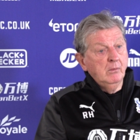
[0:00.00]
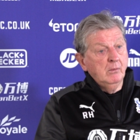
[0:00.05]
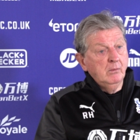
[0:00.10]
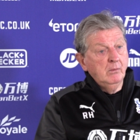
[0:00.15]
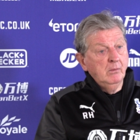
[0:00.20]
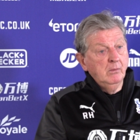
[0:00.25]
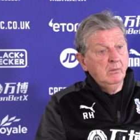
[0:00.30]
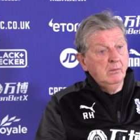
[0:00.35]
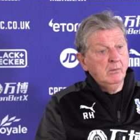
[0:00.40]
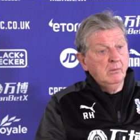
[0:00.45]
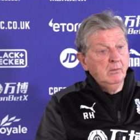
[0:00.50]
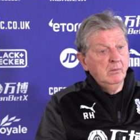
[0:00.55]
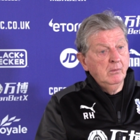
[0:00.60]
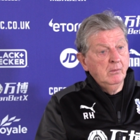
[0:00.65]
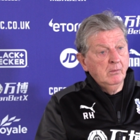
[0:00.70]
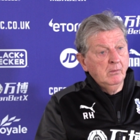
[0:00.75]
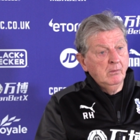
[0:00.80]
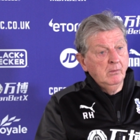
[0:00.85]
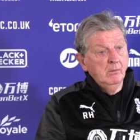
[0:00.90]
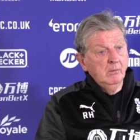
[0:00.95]
for almost two
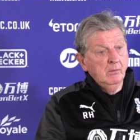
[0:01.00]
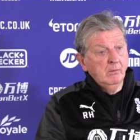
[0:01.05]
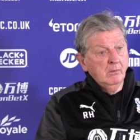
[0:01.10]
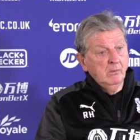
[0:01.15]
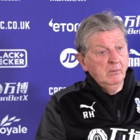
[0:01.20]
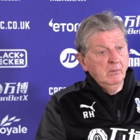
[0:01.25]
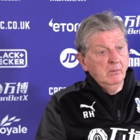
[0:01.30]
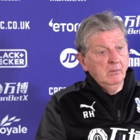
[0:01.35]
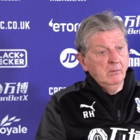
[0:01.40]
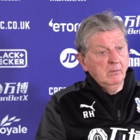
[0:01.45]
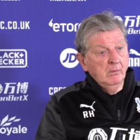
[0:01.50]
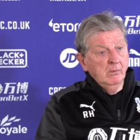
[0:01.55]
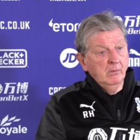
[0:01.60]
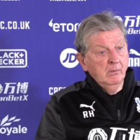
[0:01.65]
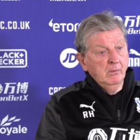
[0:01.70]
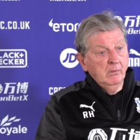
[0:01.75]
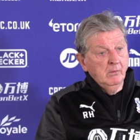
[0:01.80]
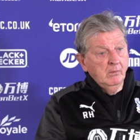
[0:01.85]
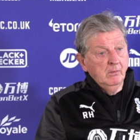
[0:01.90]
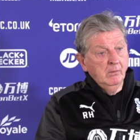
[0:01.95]
weeks. Is that a
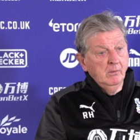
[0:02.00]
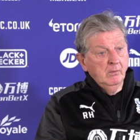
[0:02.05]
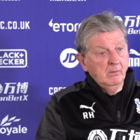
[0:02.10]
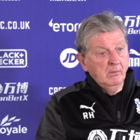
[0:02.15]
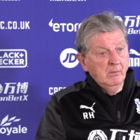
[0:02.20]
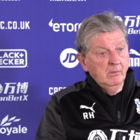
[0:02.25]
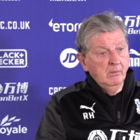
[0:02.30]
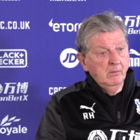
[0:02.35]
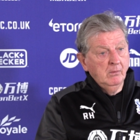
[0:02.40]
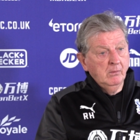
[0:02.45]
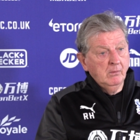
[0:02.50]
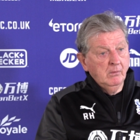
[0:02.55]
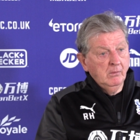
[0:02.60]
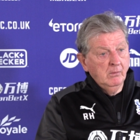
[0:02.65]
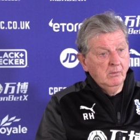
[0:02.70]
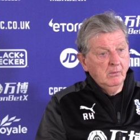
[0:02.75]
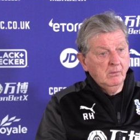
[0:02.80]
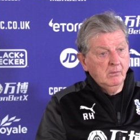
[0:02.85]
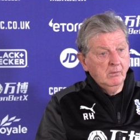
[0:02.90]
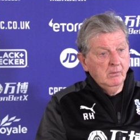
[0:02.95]
benefit or, or
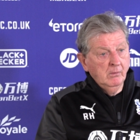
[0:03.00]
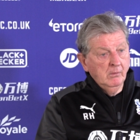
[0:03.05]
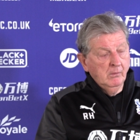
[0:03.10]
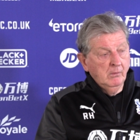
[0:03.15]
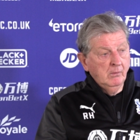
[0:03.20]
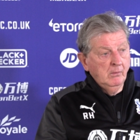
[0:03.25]
not